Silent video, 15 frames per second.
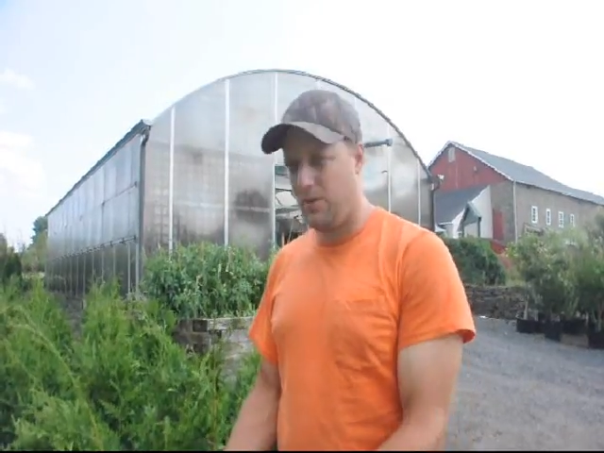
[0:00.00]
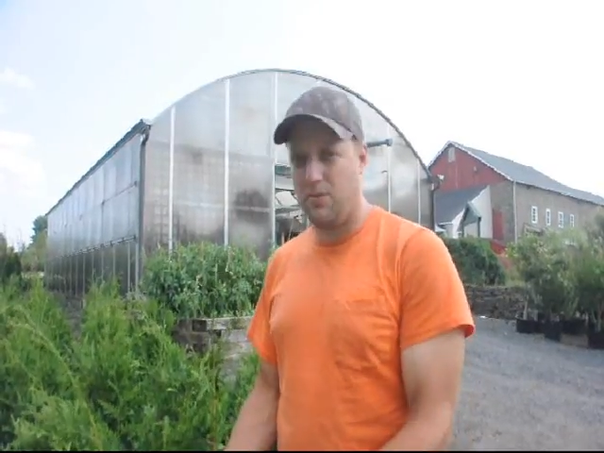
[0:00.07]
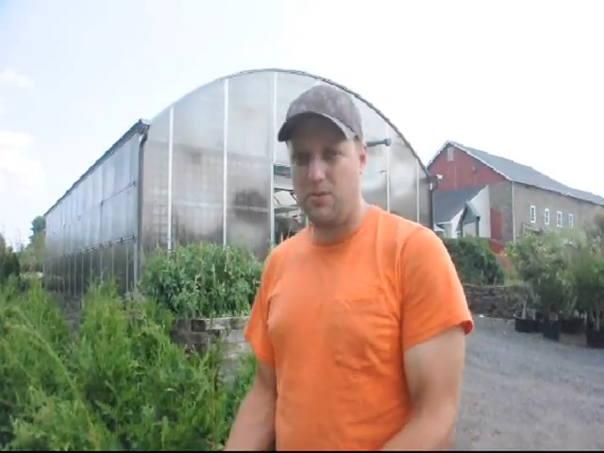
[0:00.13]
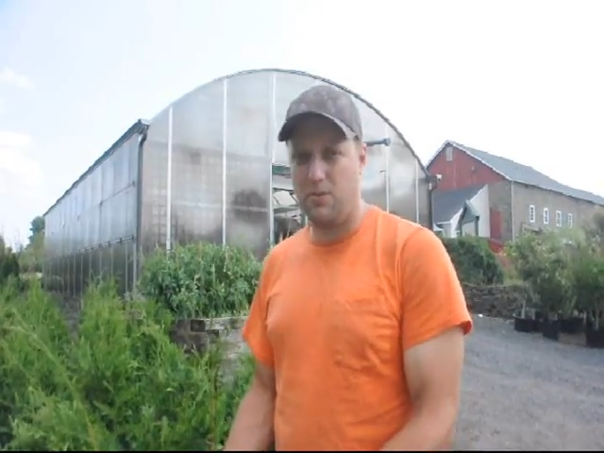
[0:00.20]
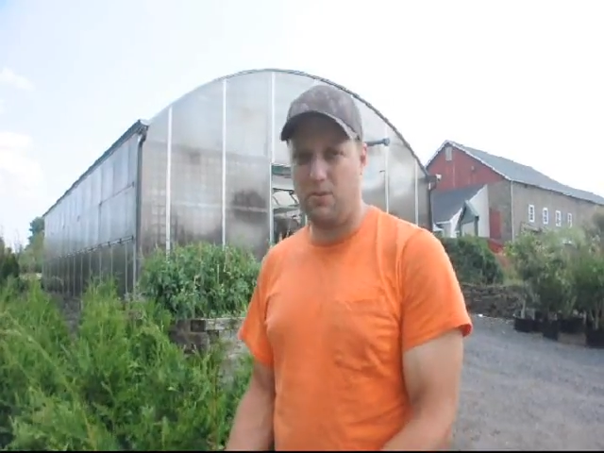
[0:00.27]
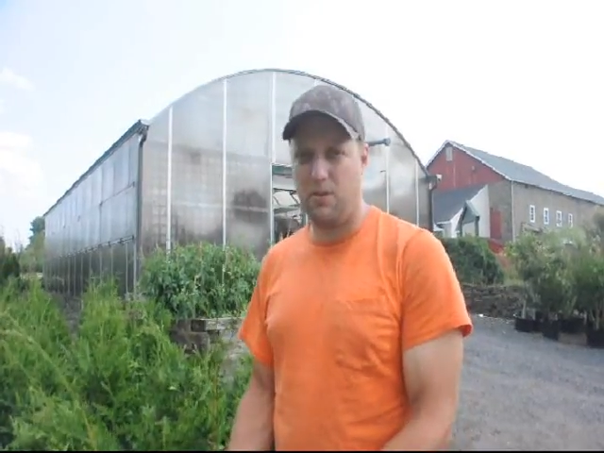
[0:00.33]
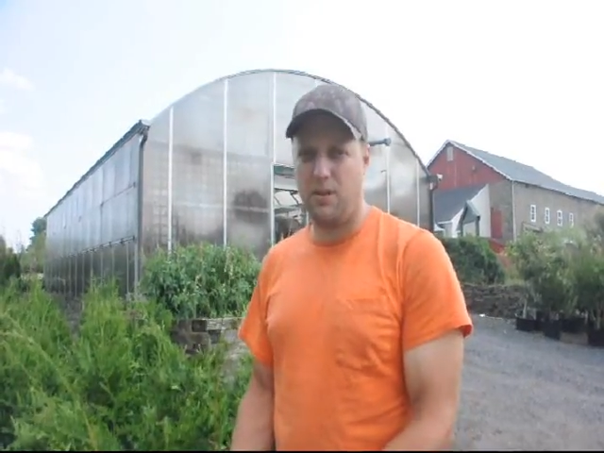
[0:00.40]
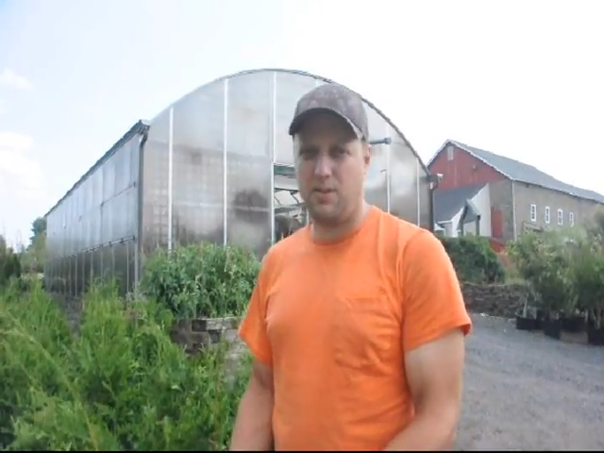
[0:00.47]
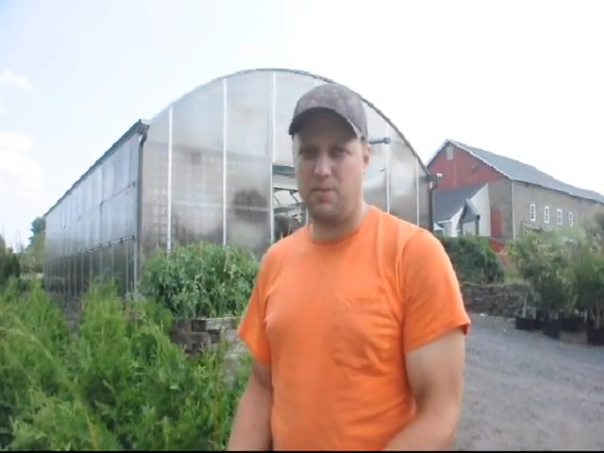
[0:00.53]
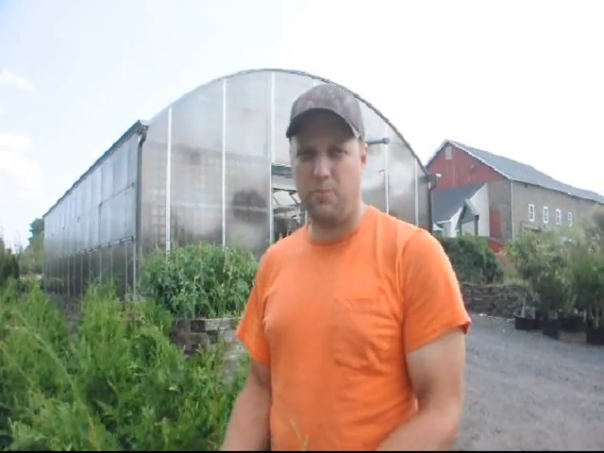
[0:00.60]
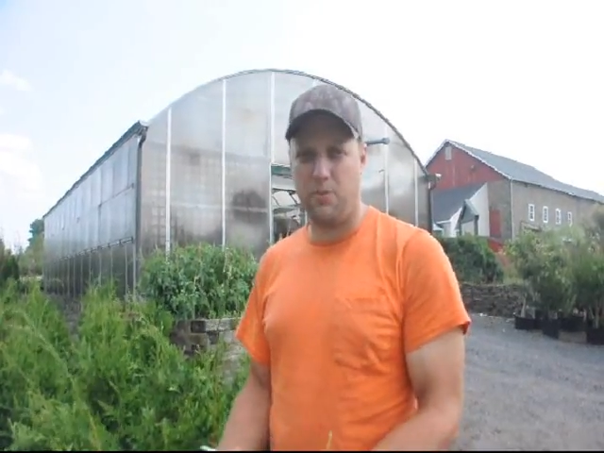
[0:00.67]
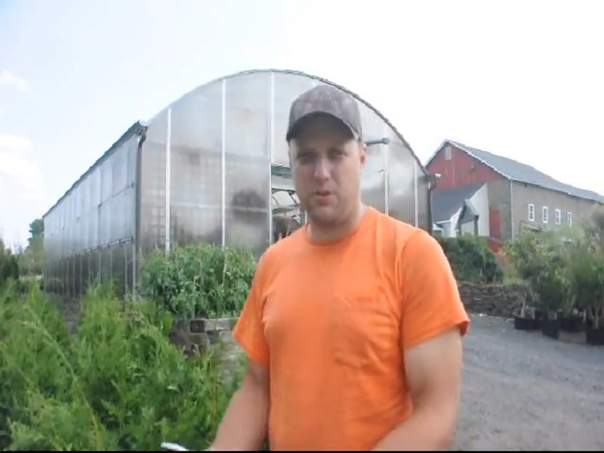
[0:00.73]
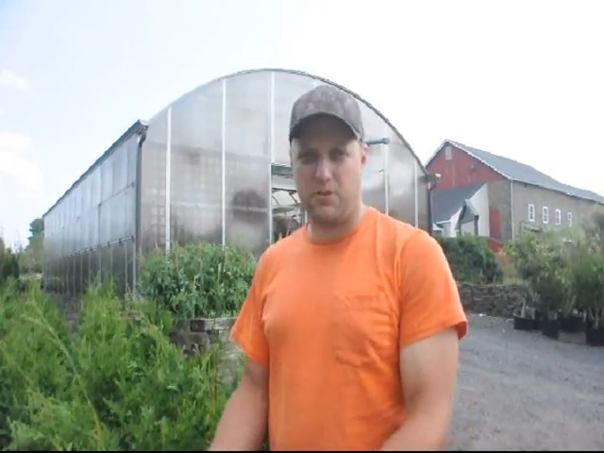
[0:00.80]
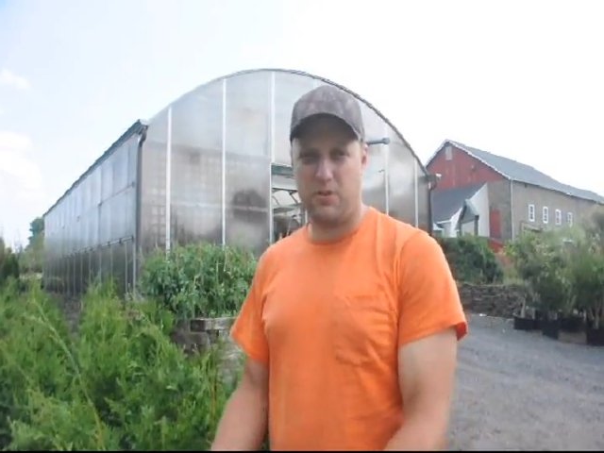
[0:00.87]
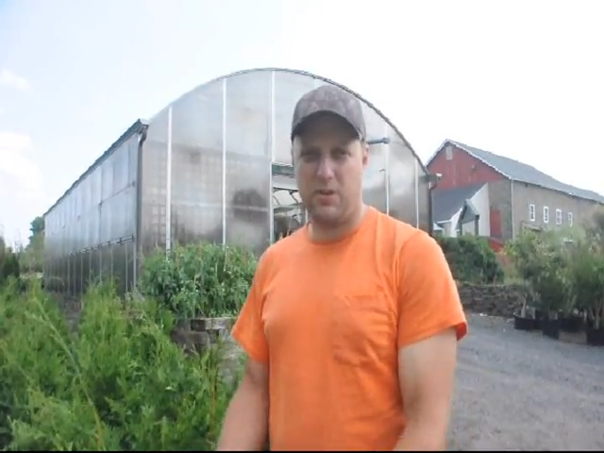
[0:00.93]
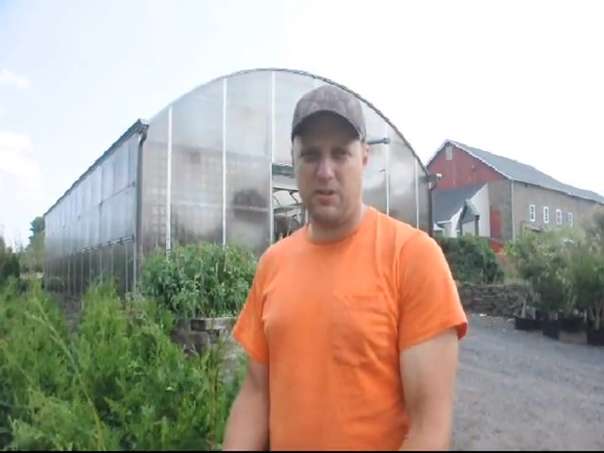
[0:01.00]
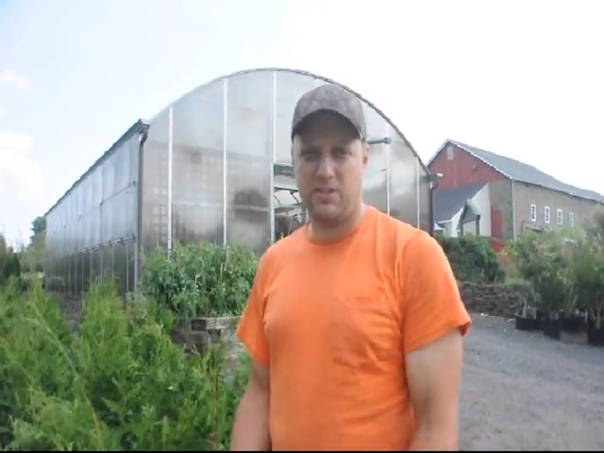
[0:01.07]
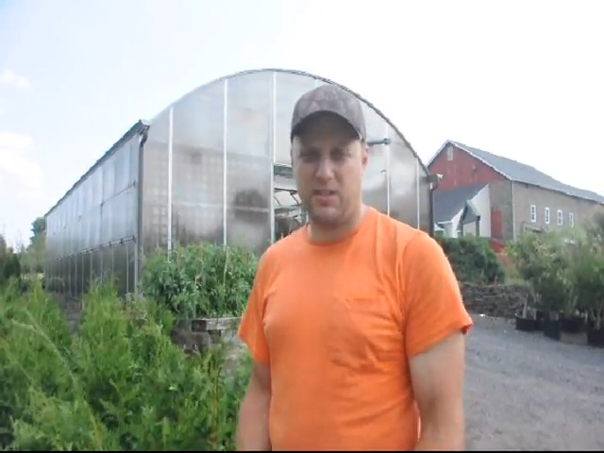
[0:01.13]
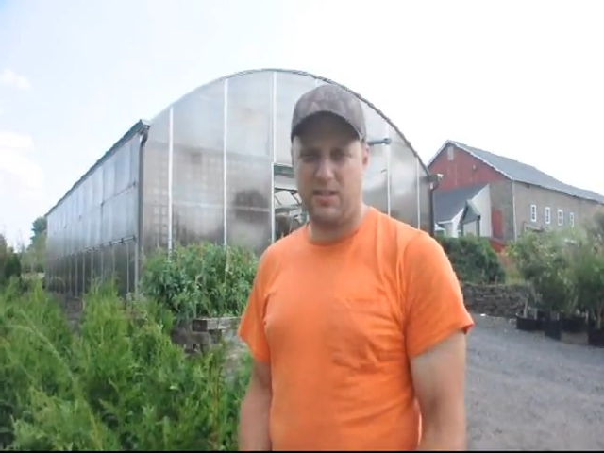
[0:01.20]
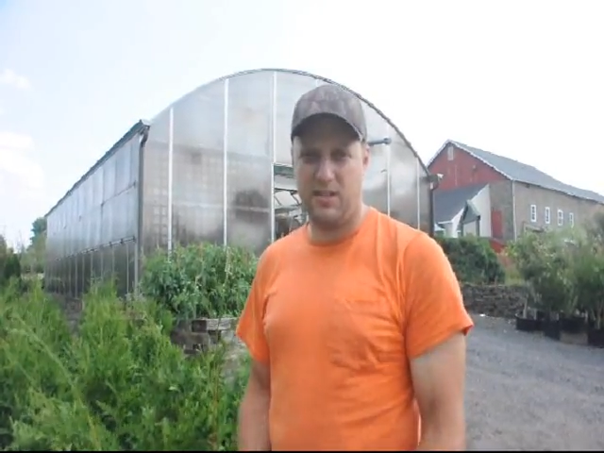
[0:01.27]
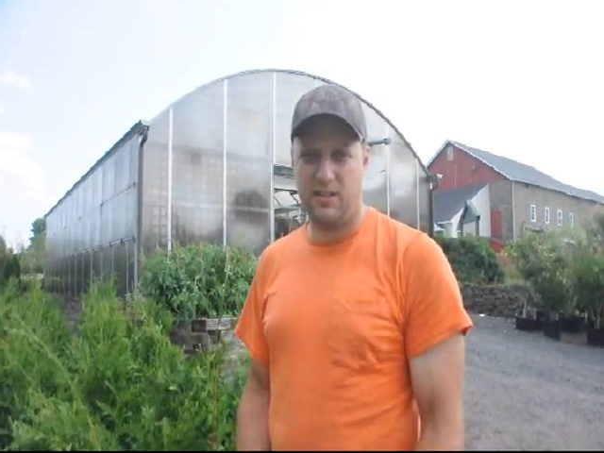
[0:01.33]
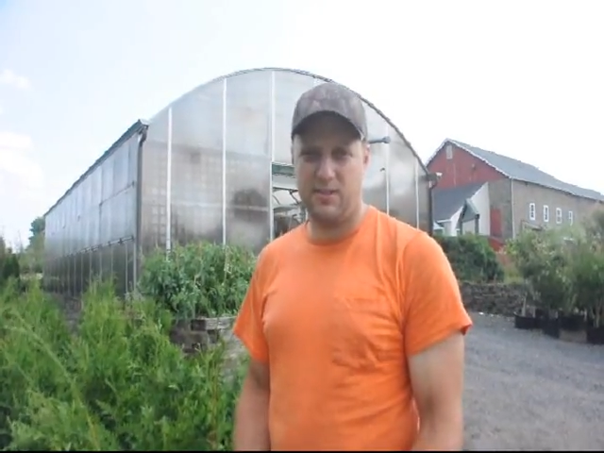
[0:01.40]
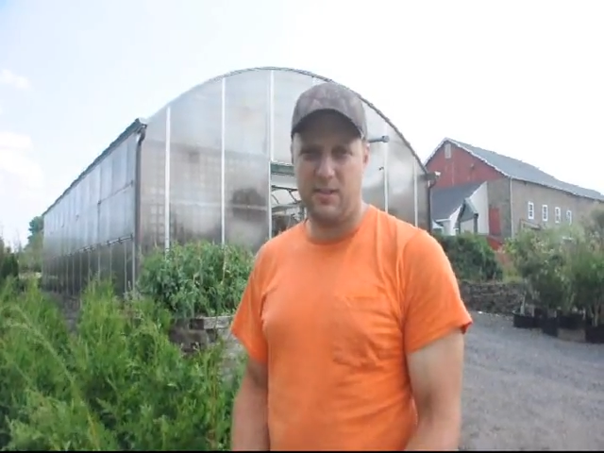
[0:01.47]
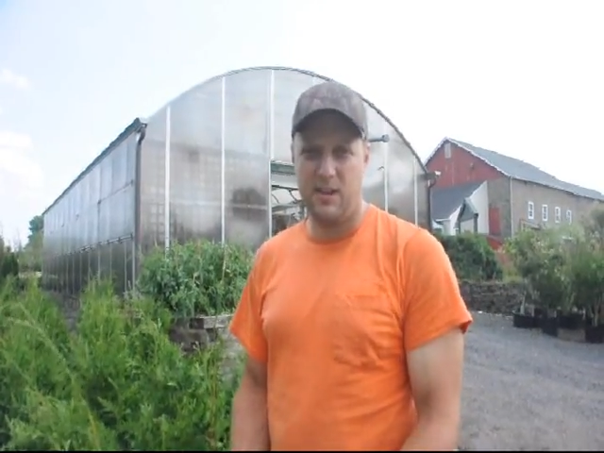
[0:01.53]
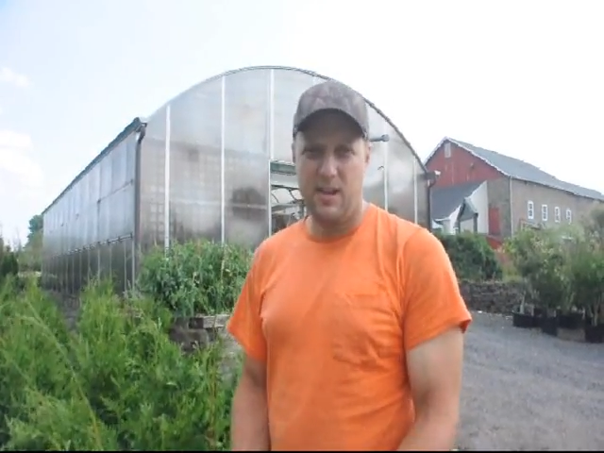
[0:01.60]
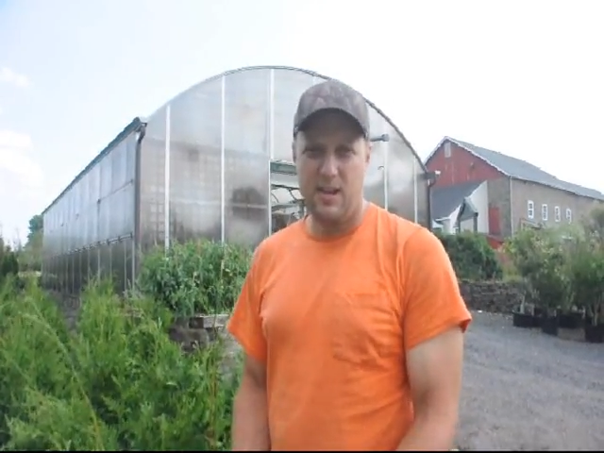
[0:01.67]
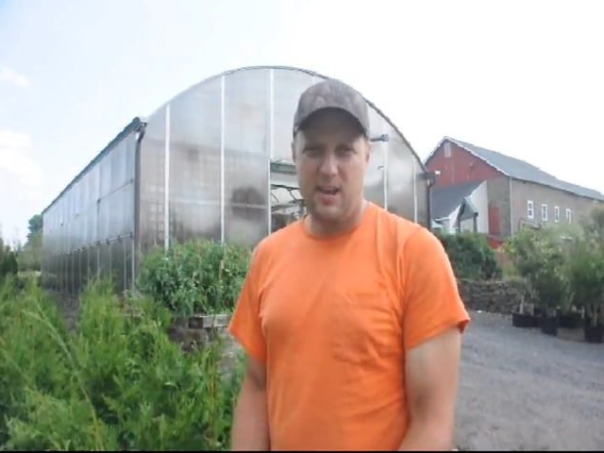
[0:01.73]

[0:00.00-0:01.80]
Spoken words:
you do on it, the more stress it is,